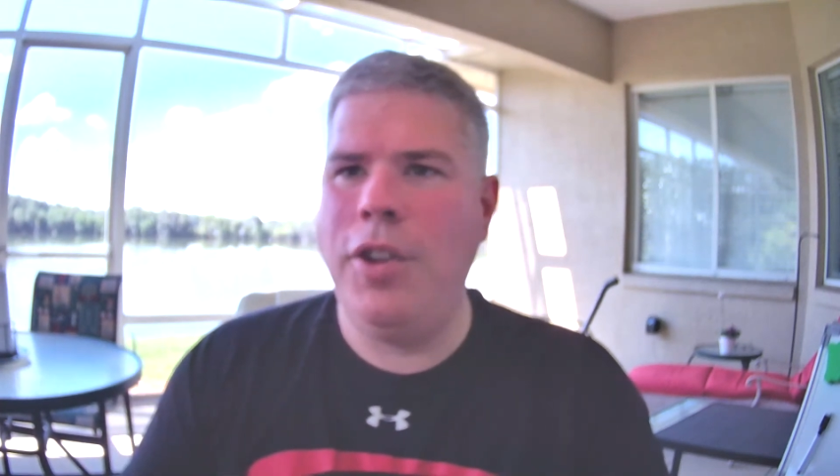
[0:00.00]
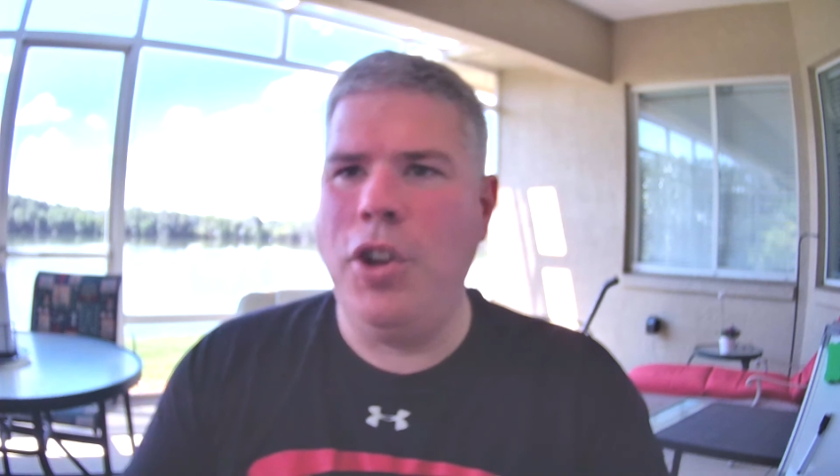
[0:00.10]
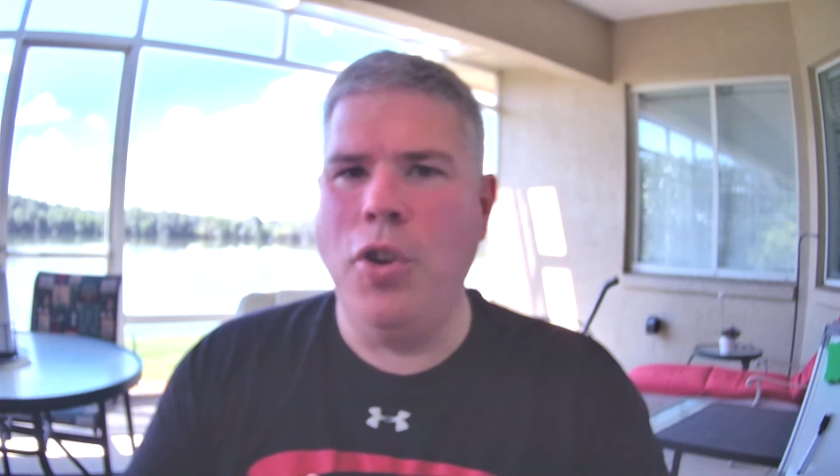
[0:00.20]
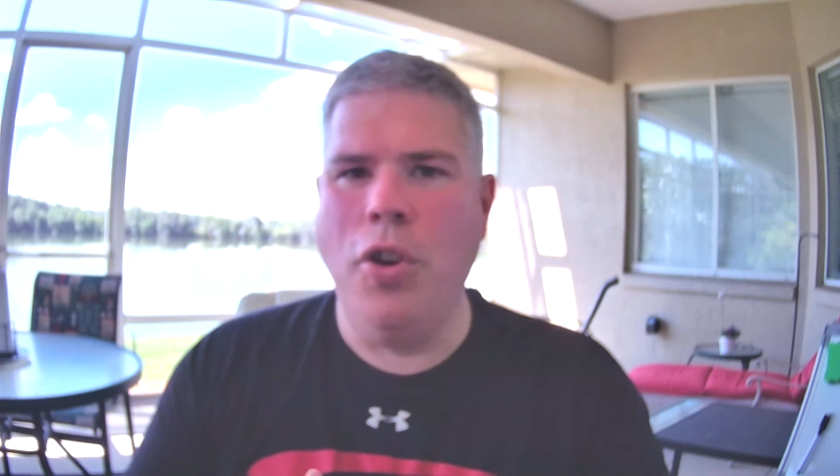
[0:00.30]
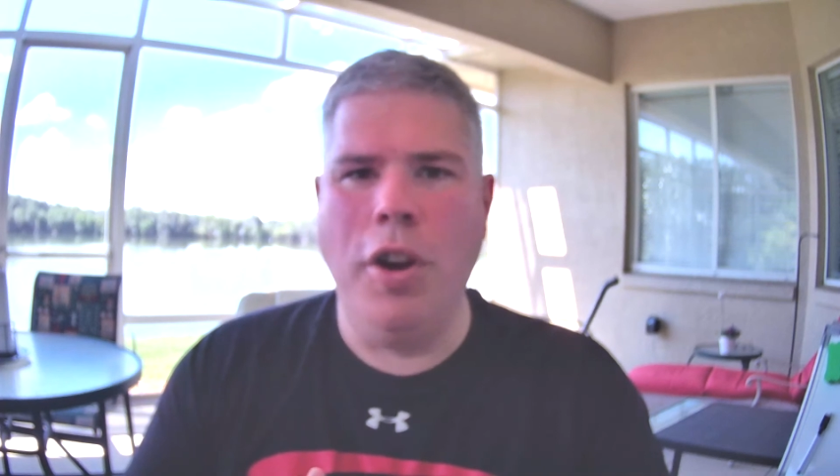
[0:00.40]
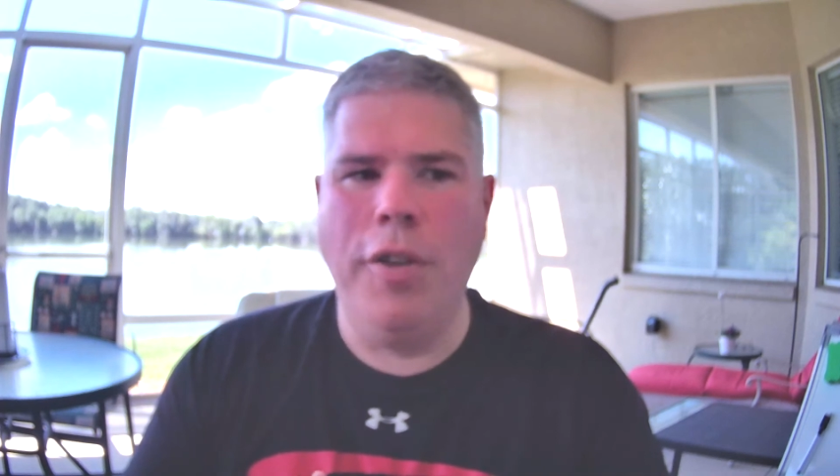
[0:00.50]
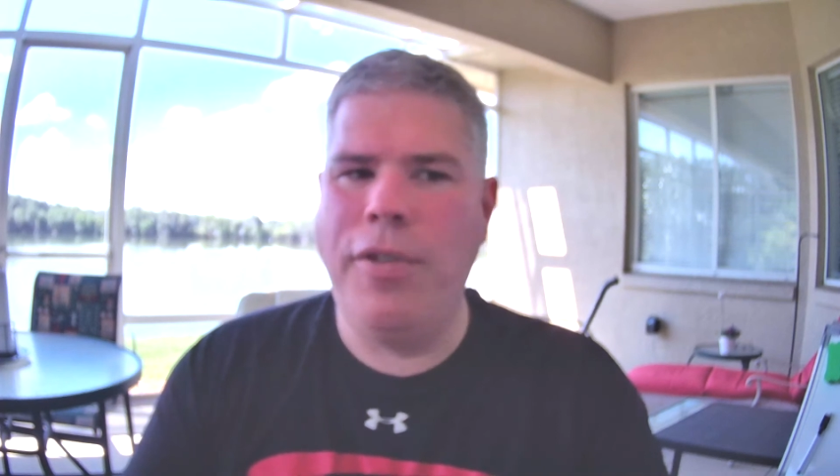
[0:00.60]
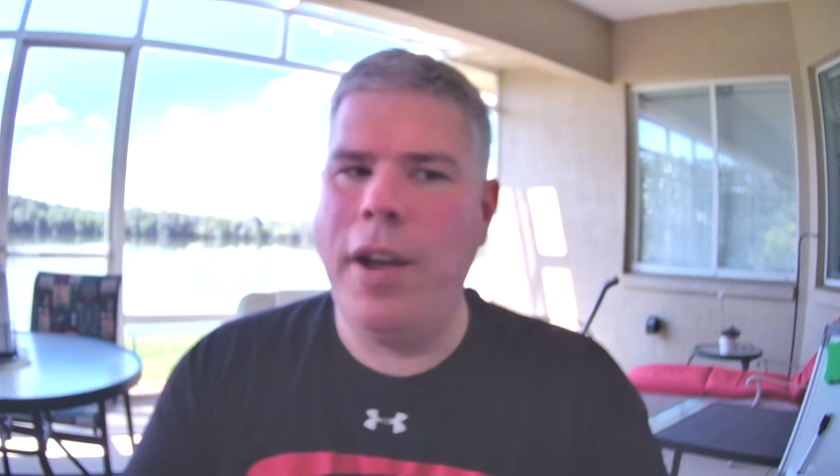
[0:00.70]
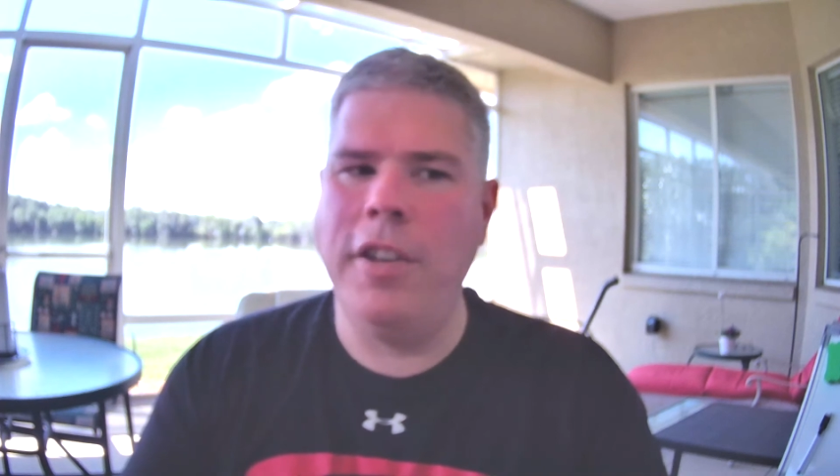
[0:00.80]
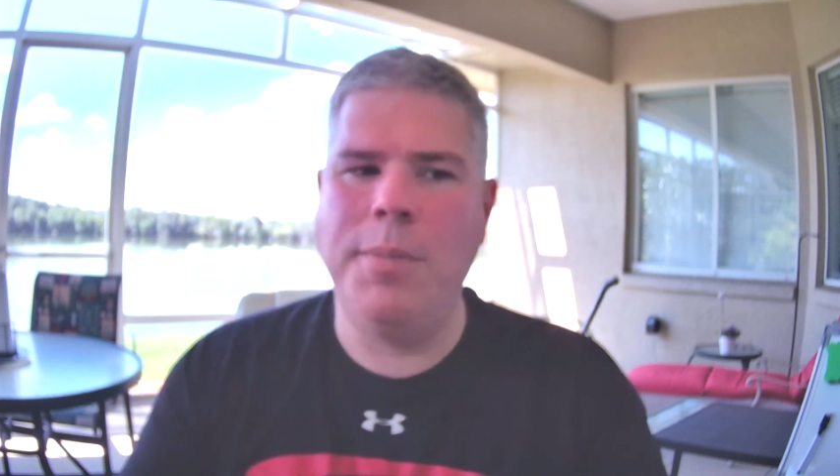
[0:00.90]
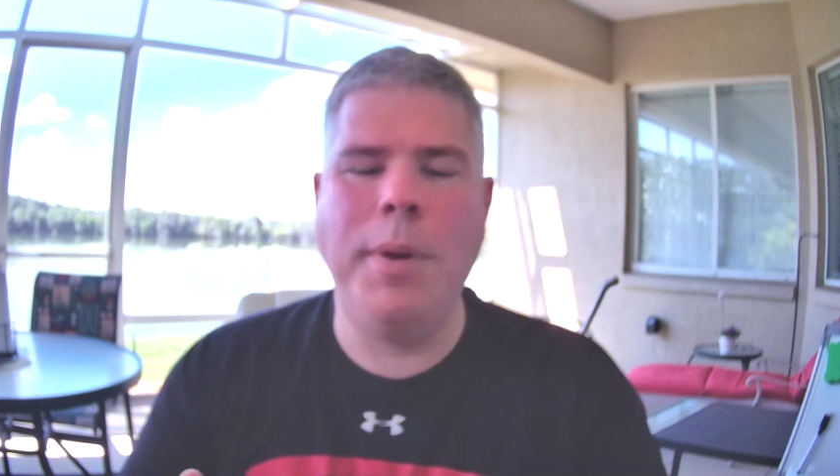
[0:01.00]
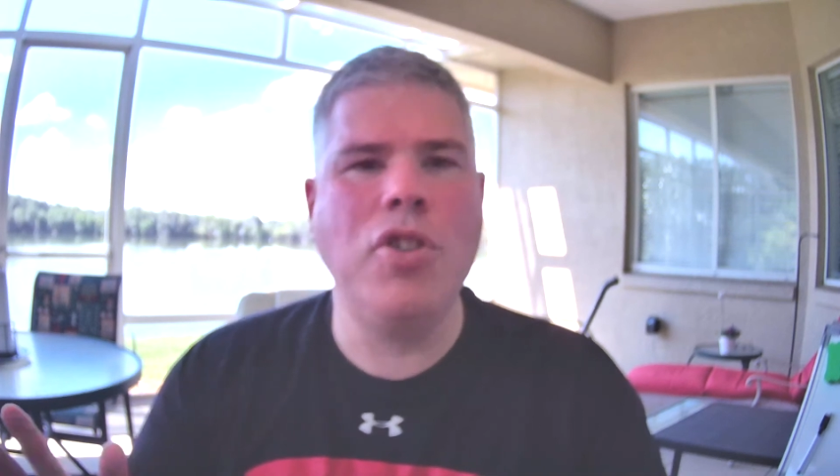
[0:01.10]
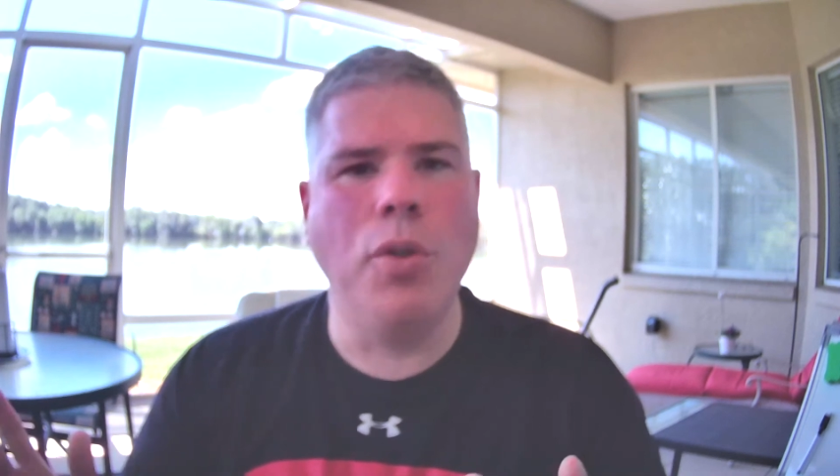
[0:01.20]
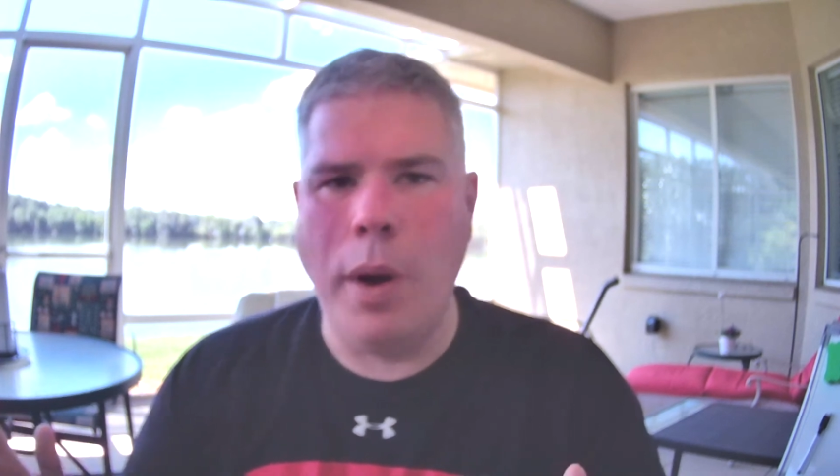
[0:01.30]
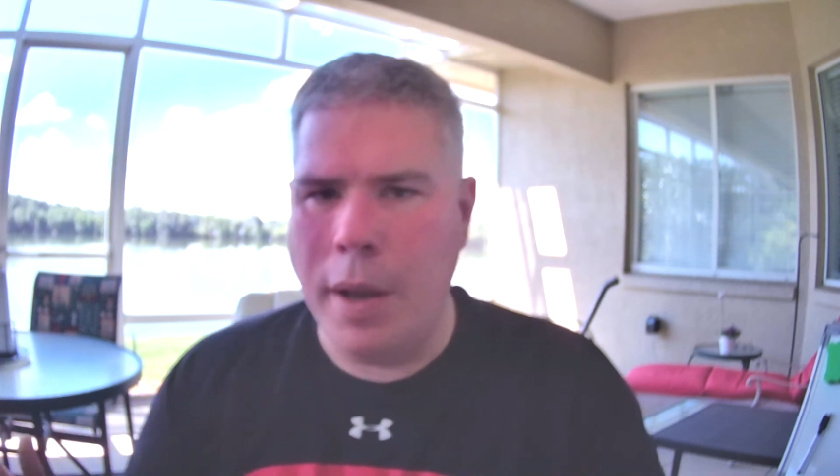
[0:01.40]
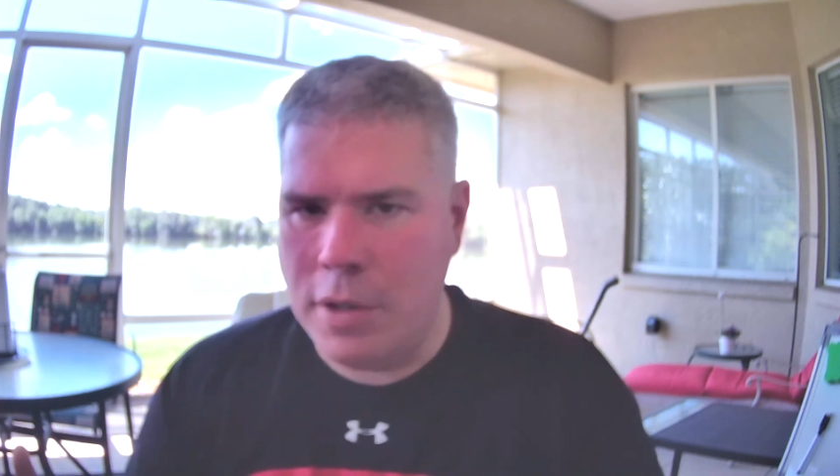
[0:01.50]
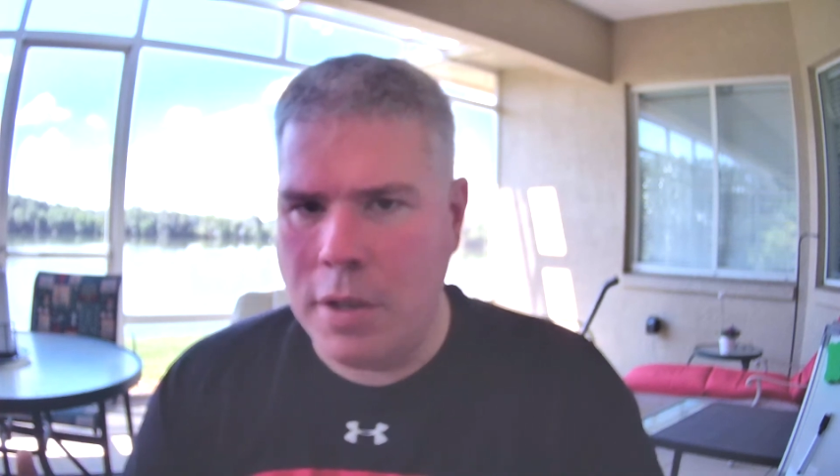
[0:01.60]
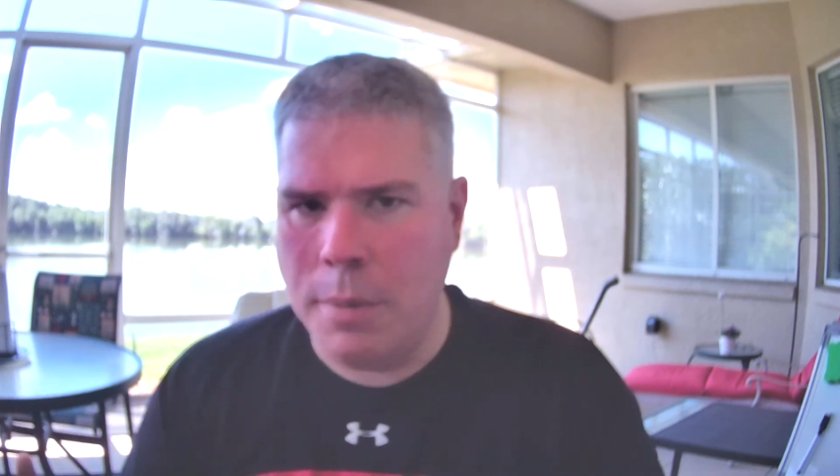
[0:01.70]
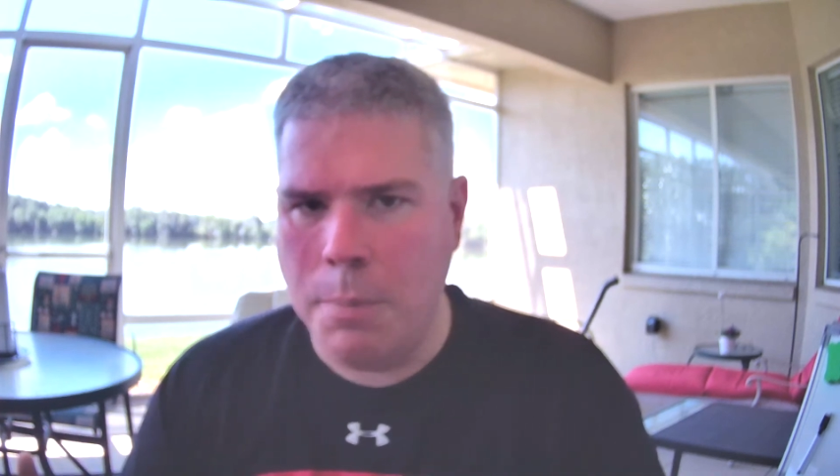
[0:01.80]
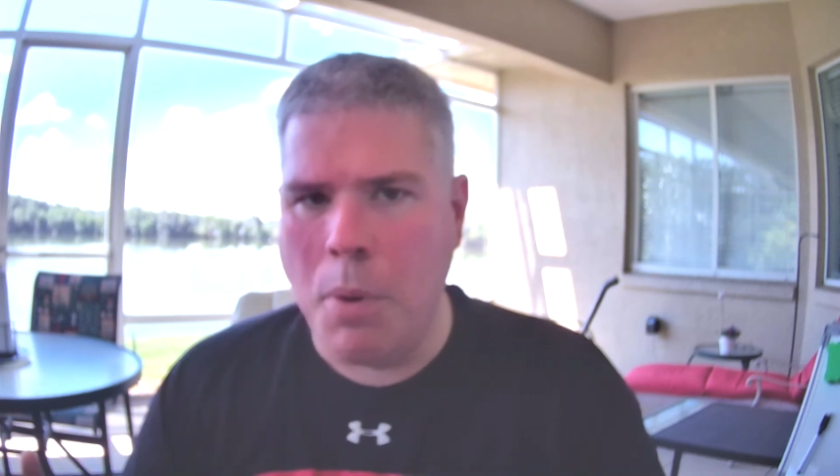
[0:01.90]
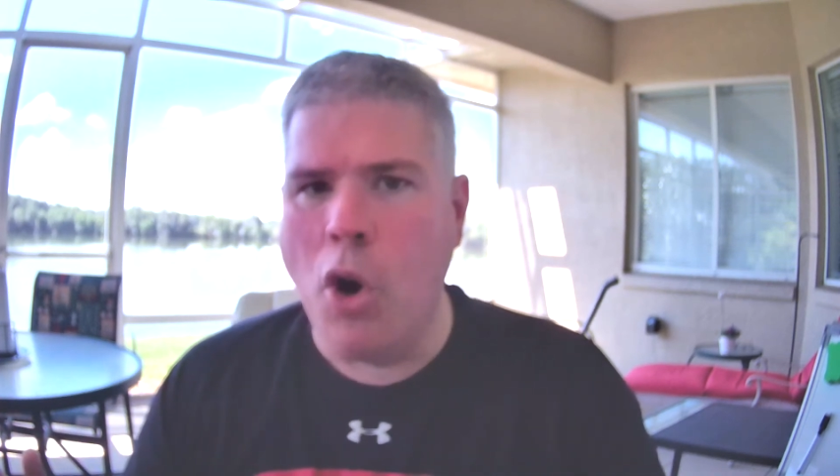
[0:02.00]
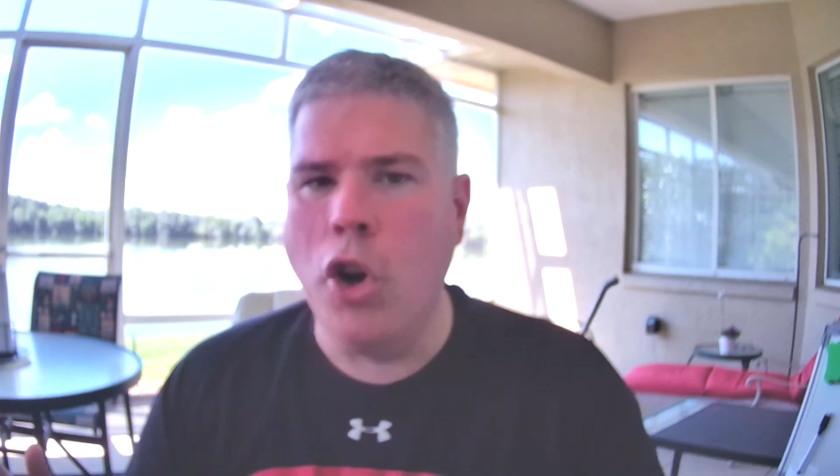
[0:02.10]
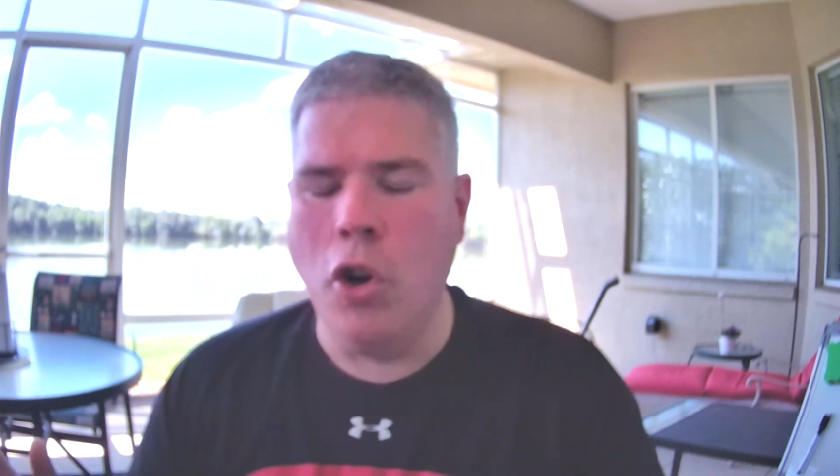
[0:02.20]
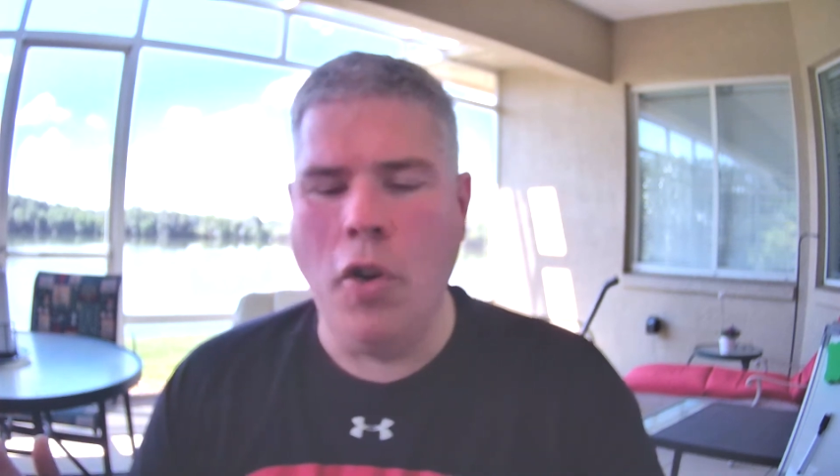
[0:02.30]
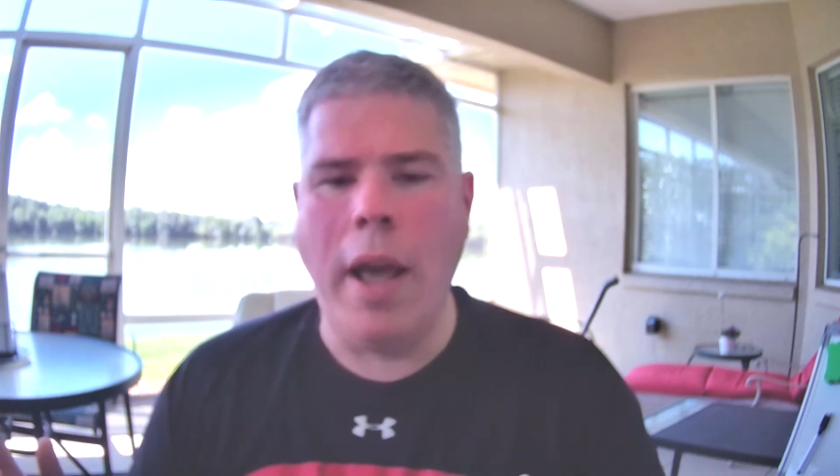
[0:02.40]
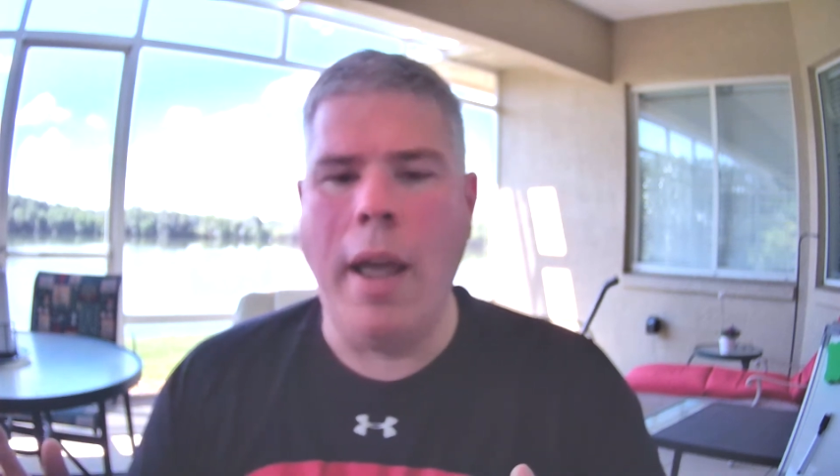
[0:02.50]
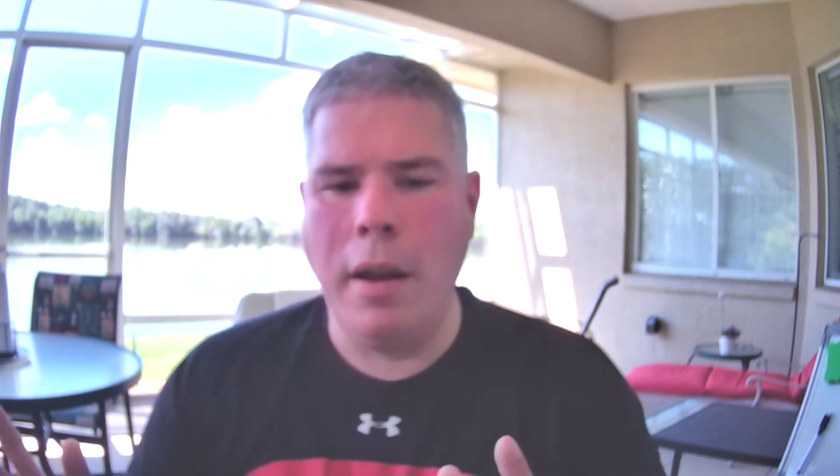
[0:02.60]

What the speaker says: you're going to find special ways to burn your day.